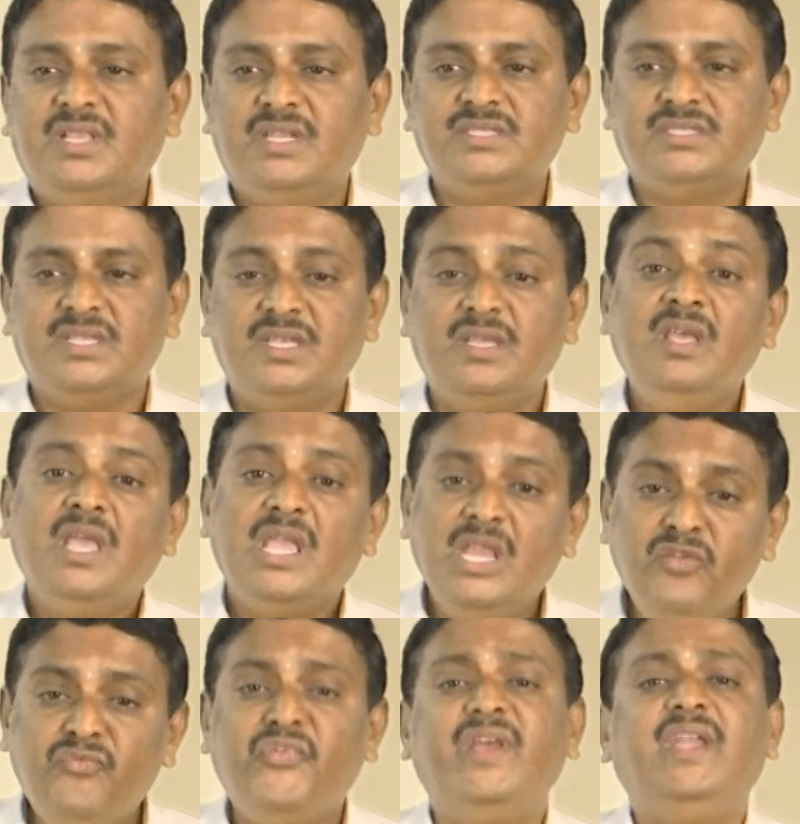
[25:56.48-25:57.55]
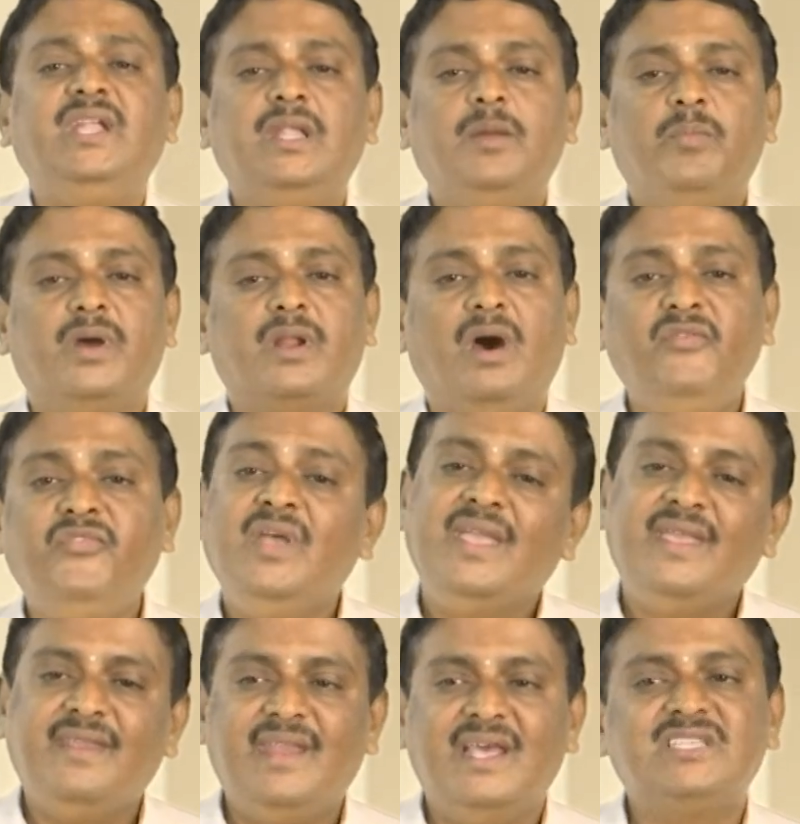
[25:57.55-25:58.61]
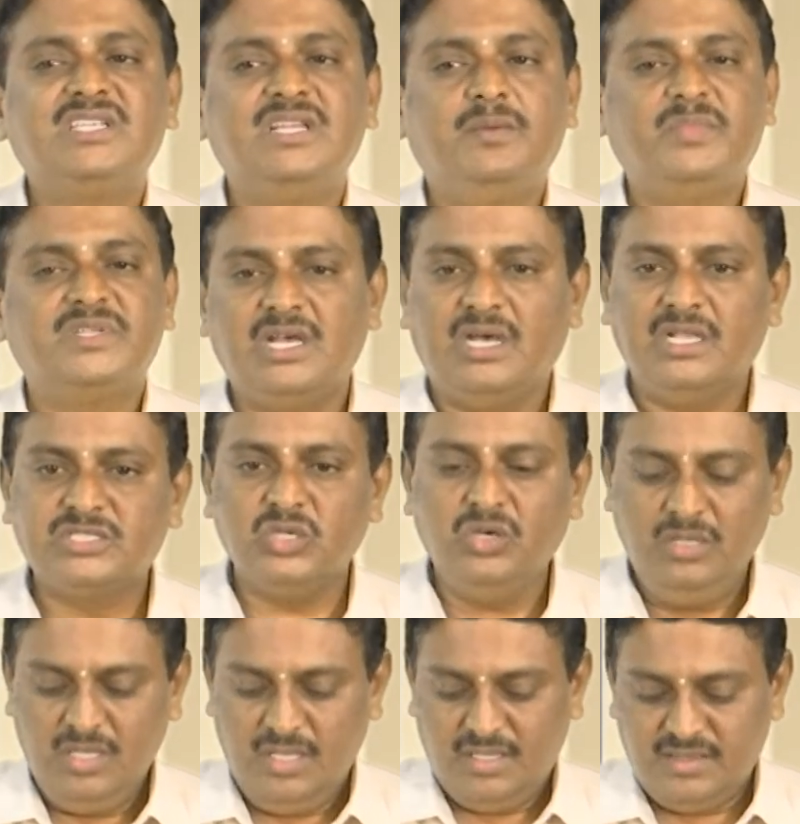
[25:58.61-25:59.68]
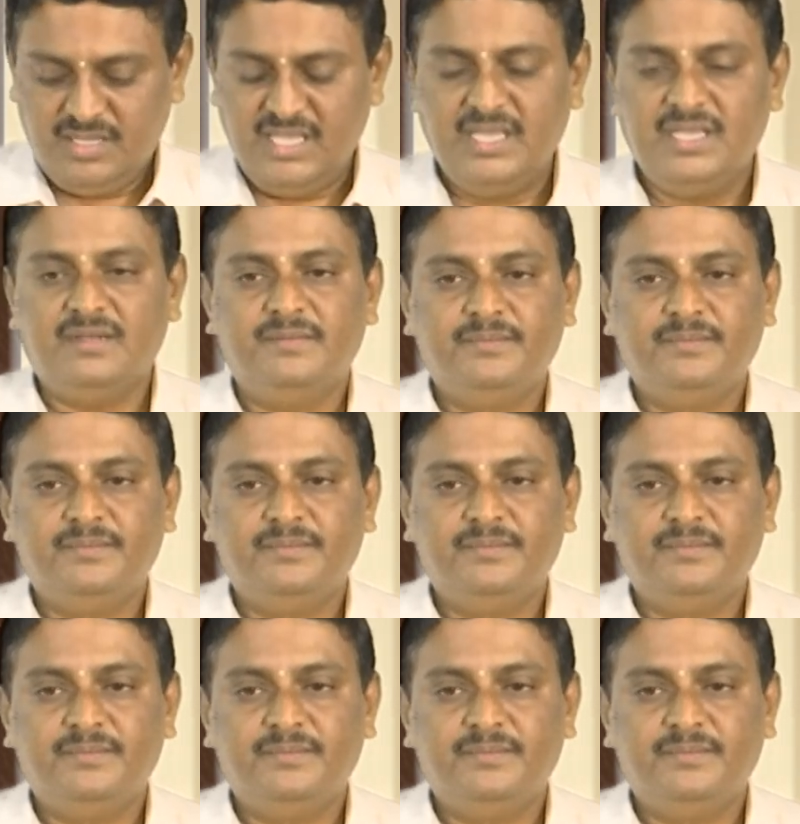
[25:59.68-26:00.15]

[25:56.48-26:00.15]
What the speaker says: is a infinite number of irrational numbers also there.